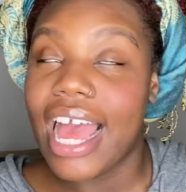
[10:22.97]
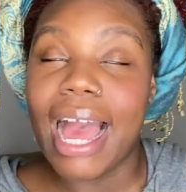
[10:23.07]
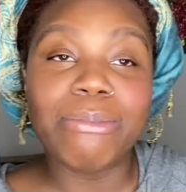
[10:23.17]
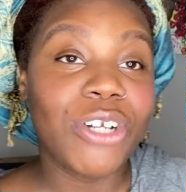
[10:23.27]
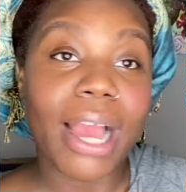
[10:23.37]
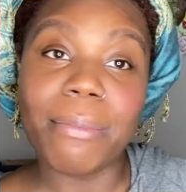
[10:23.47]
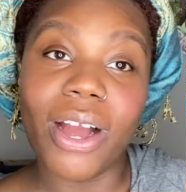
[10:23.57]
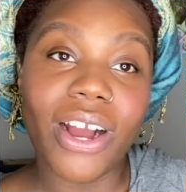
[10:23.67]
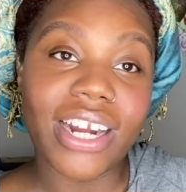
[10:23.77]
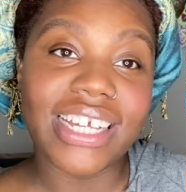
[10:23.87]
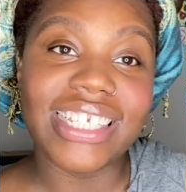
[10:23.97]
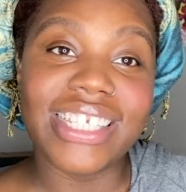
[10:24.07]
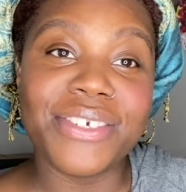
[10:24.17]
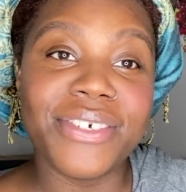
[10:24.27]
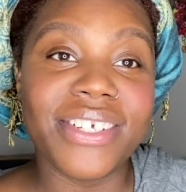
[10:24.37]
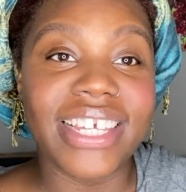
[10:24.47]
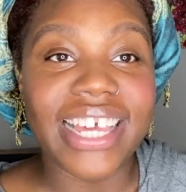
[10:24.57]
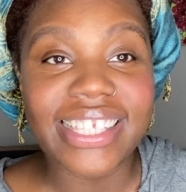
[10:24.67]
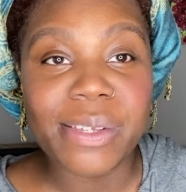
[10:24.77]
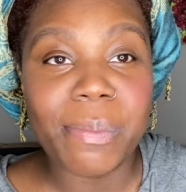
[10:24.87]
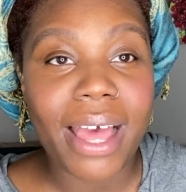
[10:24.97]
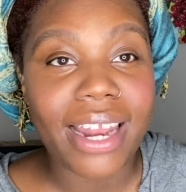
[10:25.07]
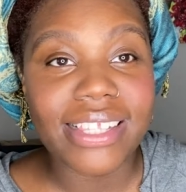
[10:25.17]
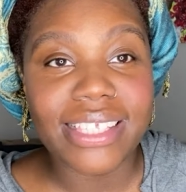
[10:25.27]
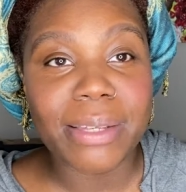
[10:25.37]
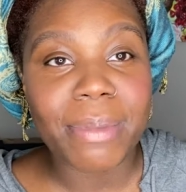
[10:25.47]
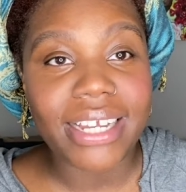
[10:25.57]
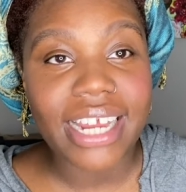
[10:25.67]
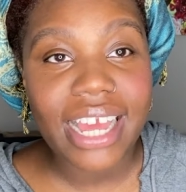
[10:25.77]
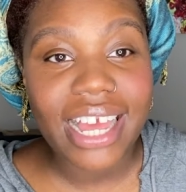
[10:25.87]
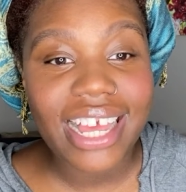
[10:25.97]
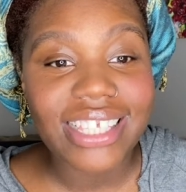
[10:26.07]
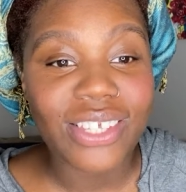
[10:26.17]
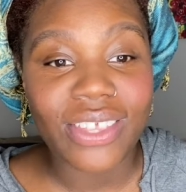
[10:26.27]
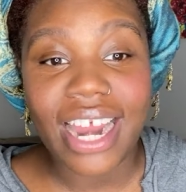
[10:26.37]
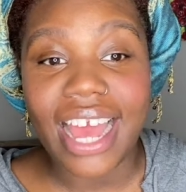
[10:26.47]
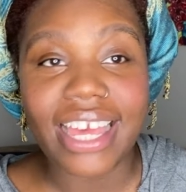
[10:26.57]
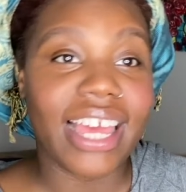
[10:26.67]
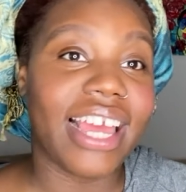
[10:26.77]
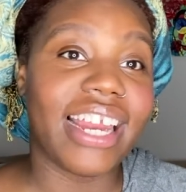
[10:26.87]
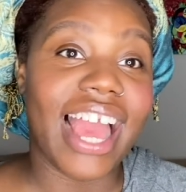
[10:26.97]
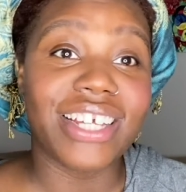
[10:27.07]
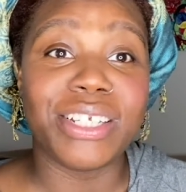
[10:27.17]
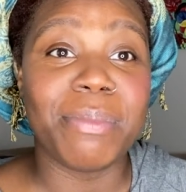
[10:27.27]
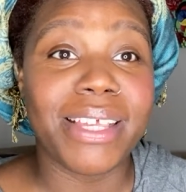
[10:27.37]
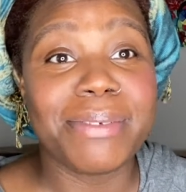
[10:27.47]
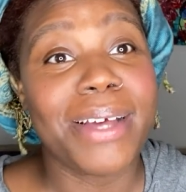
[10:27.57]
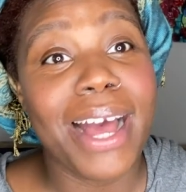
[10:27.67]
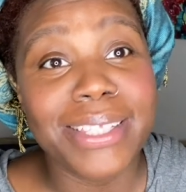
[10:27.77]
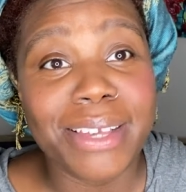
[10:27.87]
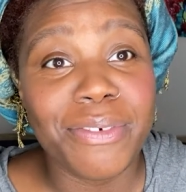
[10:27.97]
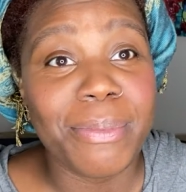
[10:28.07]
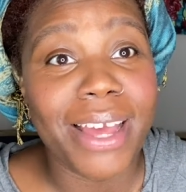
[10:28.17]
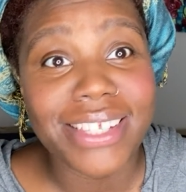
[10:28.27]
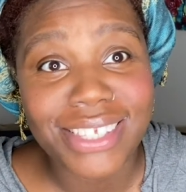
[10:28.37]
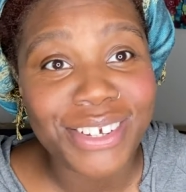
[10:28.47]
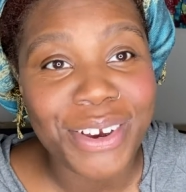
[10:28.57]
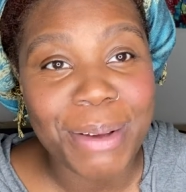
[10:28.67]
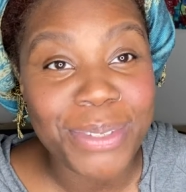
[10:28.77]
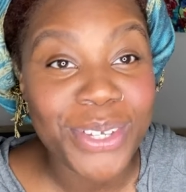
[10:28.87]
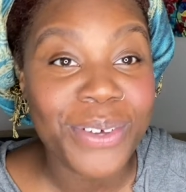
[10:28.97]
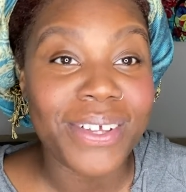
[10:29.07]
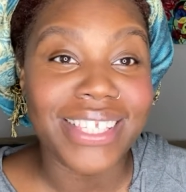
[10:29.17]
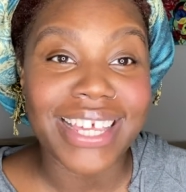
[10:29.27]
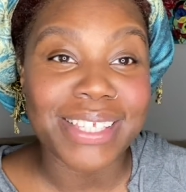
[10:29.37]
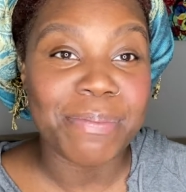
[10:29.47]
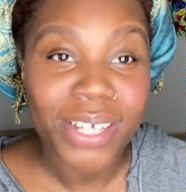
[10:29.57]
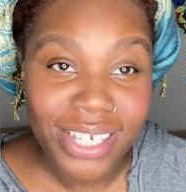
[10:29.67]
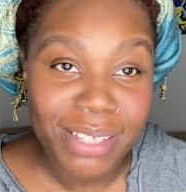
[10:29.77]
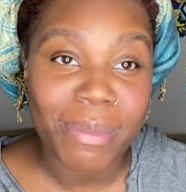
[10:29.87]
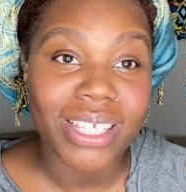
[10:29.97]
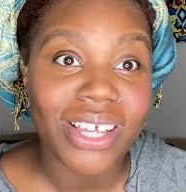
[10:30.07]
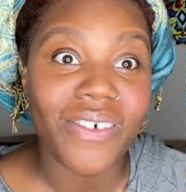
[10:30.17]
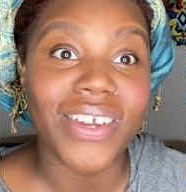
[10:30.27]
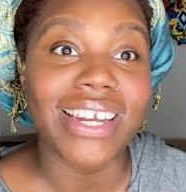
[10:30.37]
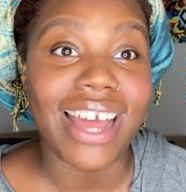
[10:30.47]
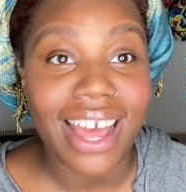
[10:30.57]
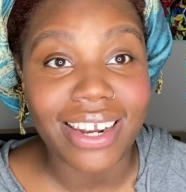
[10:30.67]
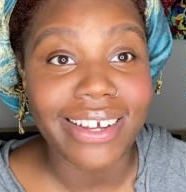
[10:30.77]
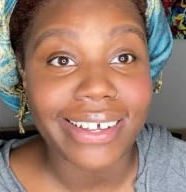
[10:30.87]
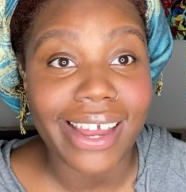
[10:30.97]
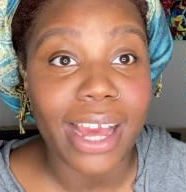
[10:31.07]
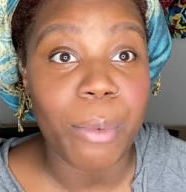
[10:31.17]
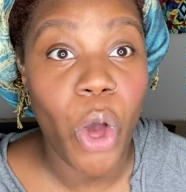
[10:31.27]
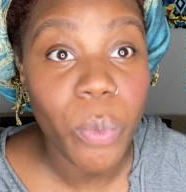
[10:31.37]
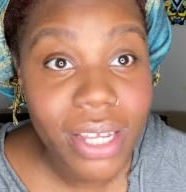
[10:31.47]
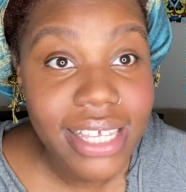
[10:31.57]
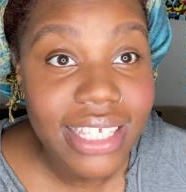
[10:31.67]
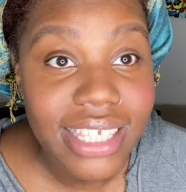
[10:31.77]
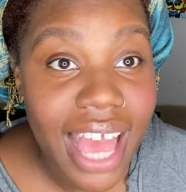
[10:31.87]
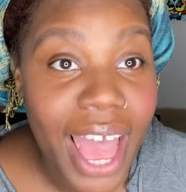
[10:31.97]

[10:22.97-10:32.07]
I'm trying my hardest to get some balance to my days so that I can actually make some content for my Instagram too and take some pictures of myself not looking like I'm homeless.